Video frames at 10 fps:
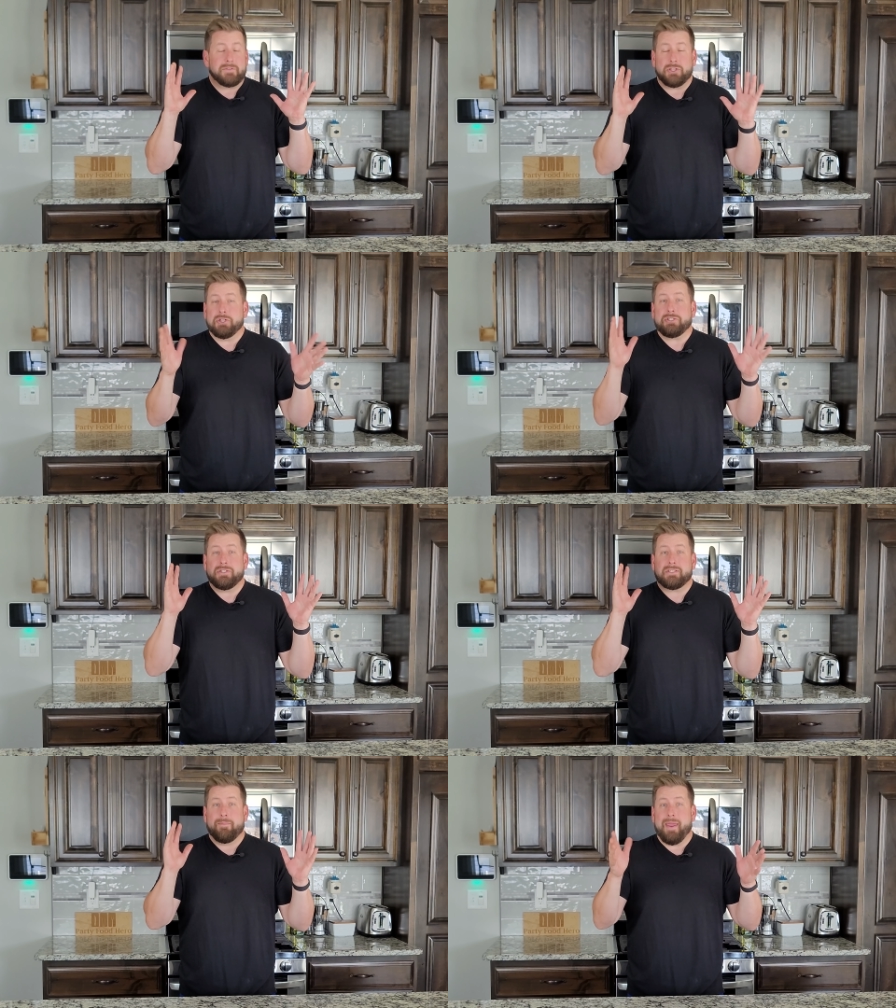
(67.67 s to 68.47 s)

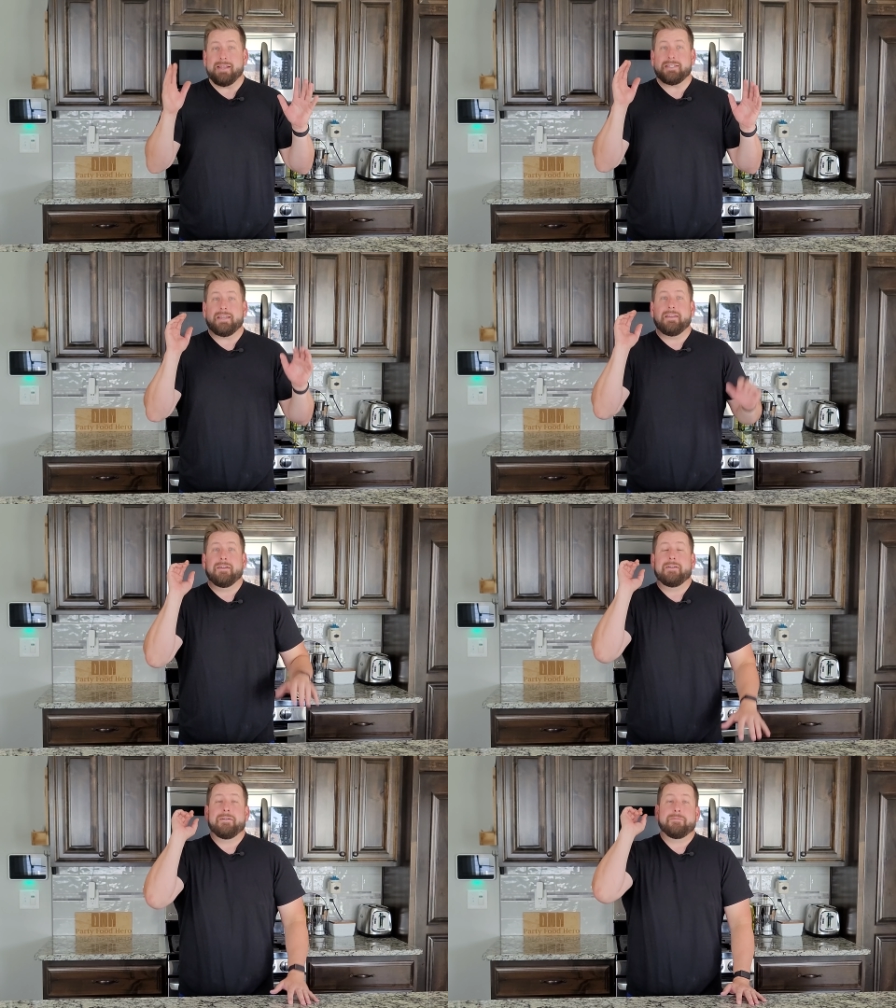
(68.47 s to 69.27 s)
Delicious, amazing
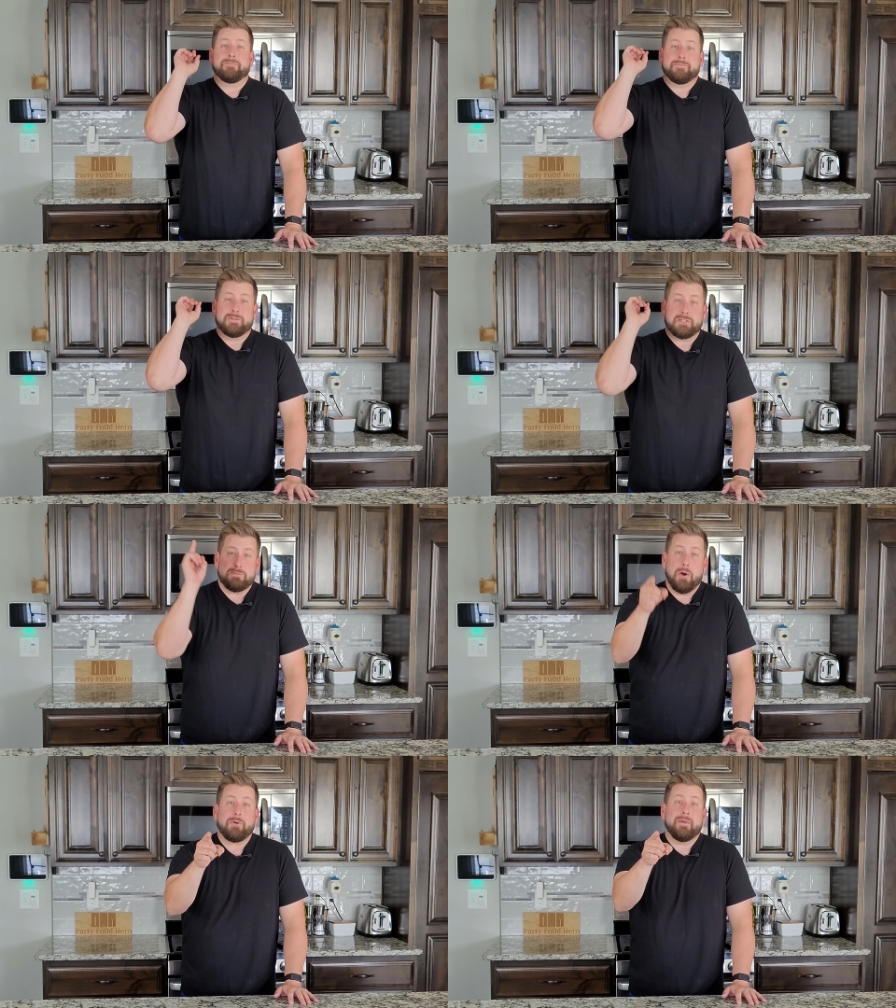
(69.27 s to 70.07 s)

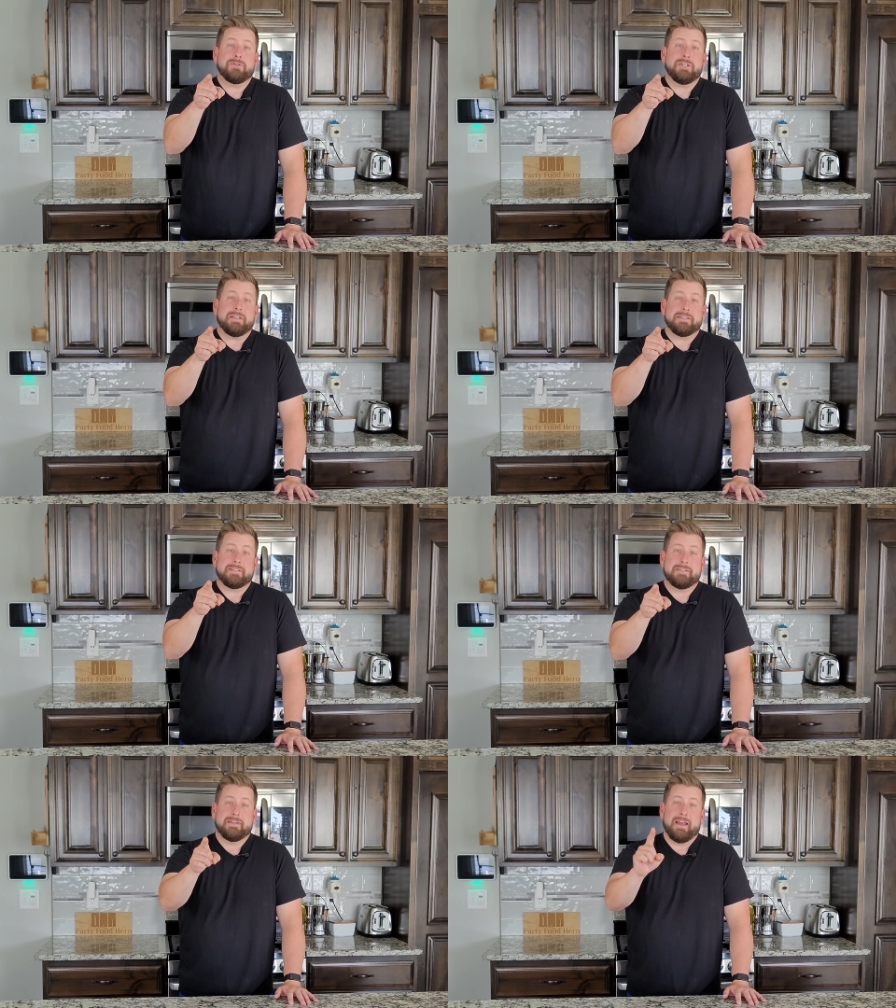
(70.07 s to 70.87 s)
smoked cream
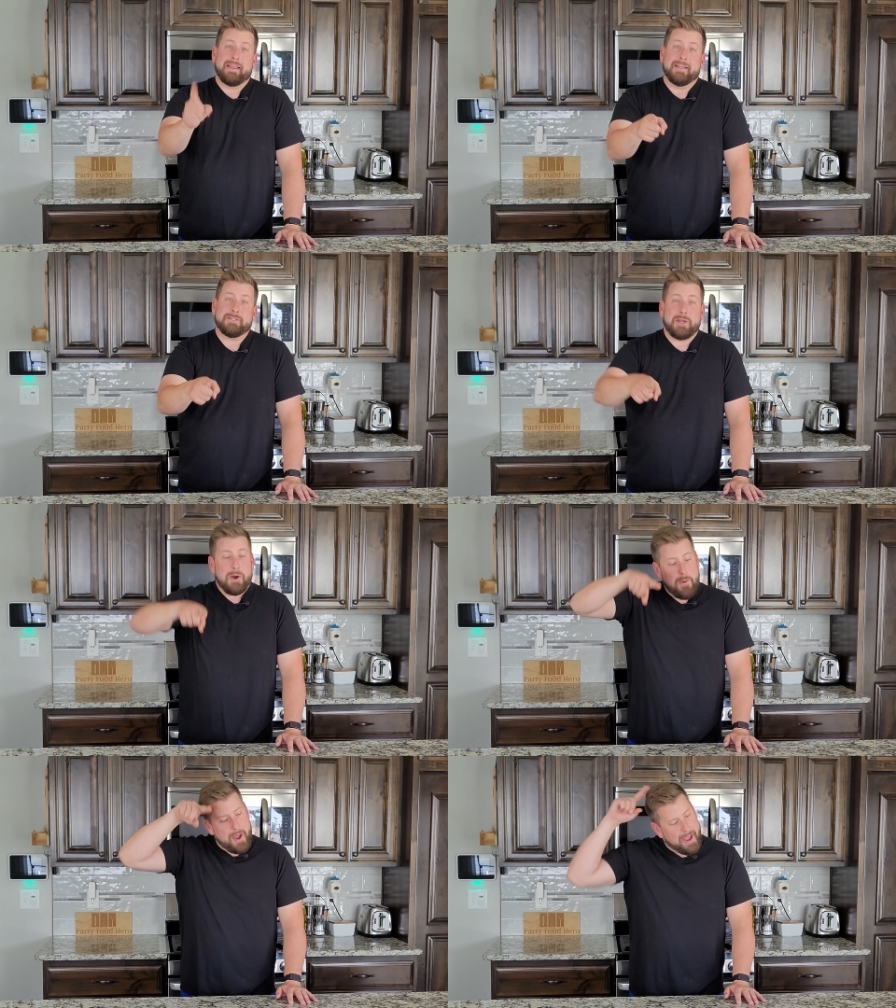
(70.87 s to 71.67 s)
cheese. Let's
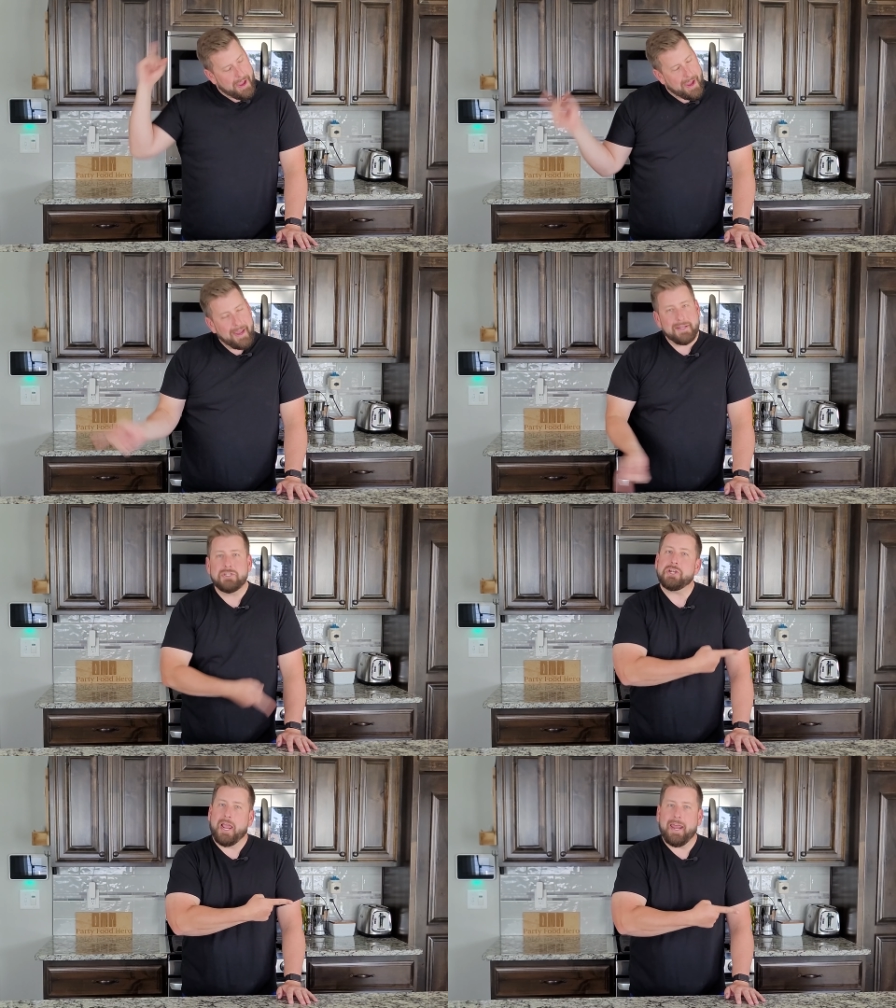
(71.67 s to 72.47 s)
go
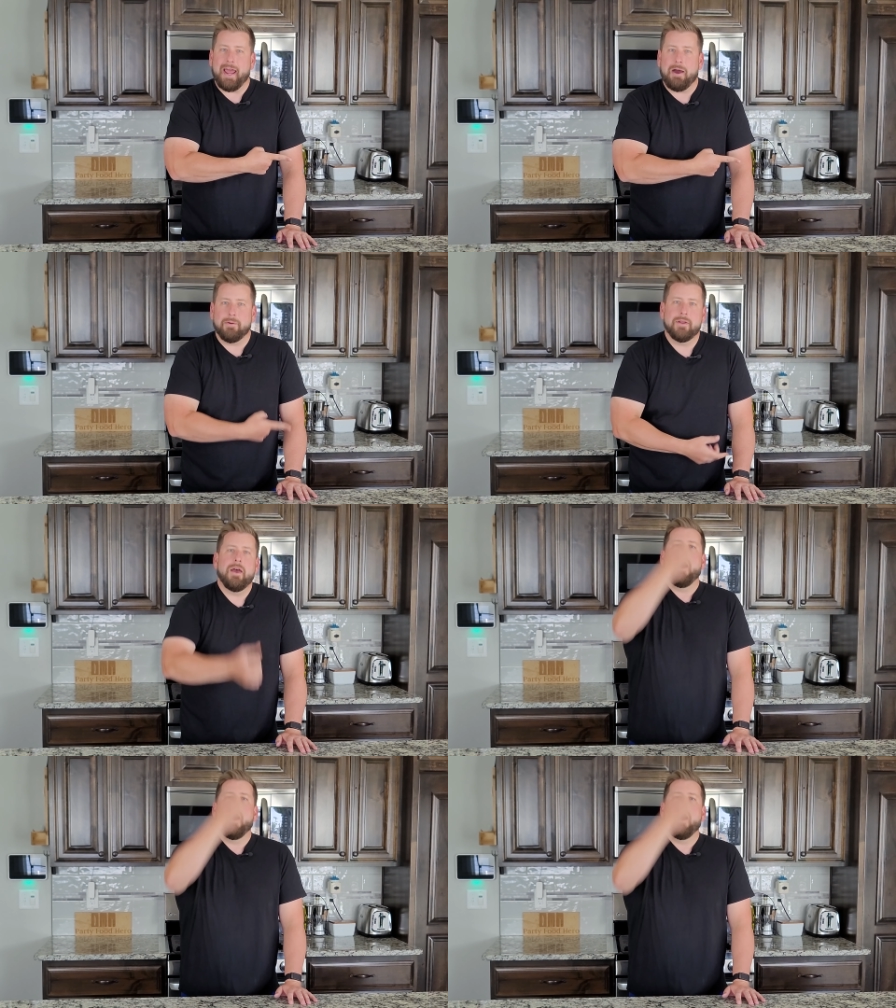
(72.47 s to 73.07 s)
check it out.